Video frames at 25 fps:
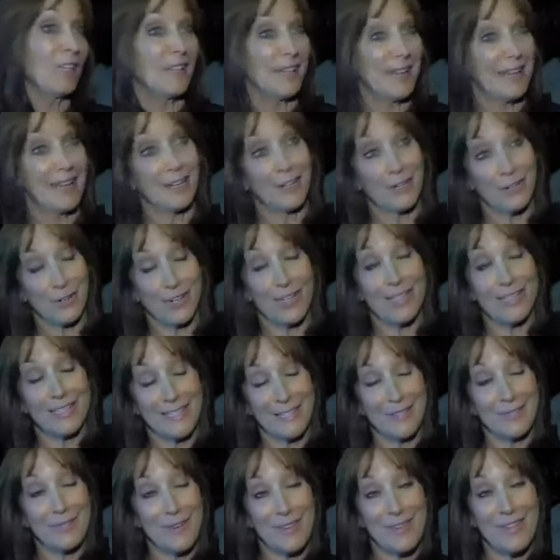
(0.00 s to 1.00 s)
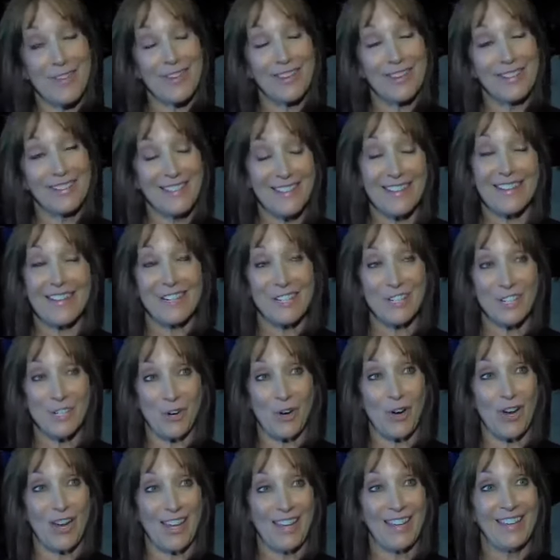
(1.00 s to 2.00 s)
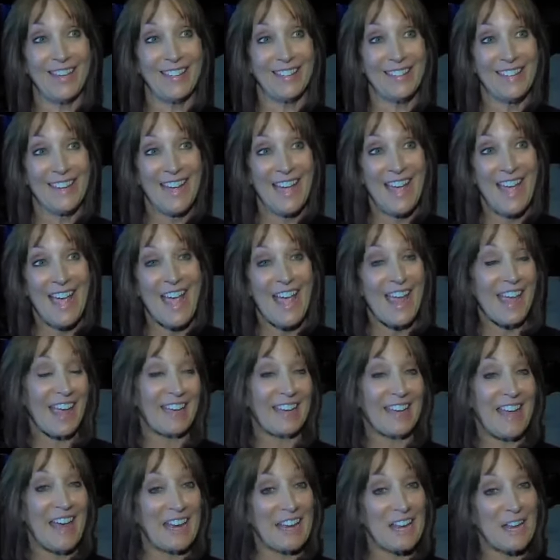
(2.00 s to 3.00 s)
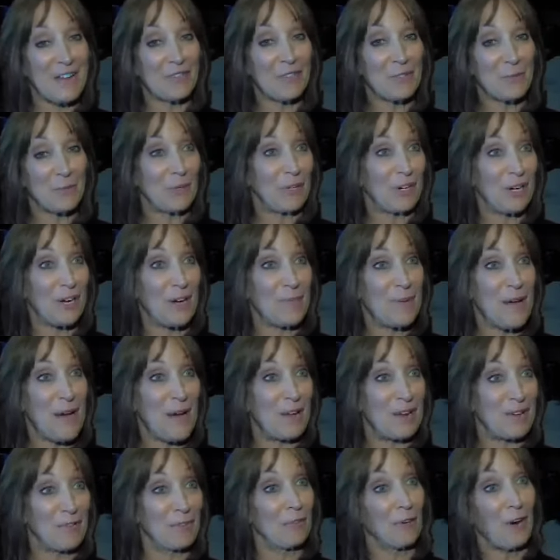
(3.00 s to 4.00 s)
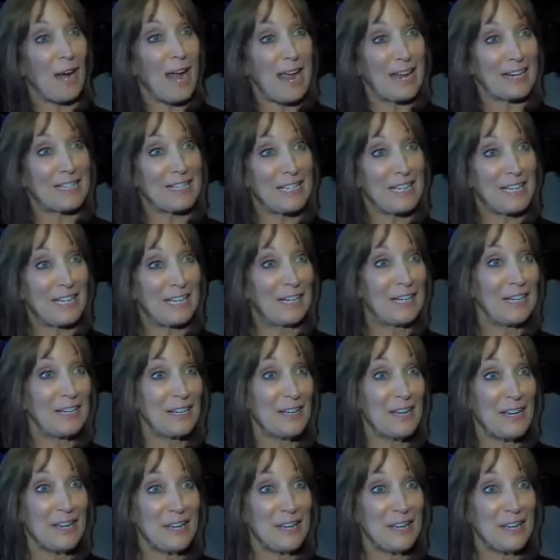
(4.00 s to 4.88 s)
really kind of crazy with it and enjoy it and not have to worry about if we're acting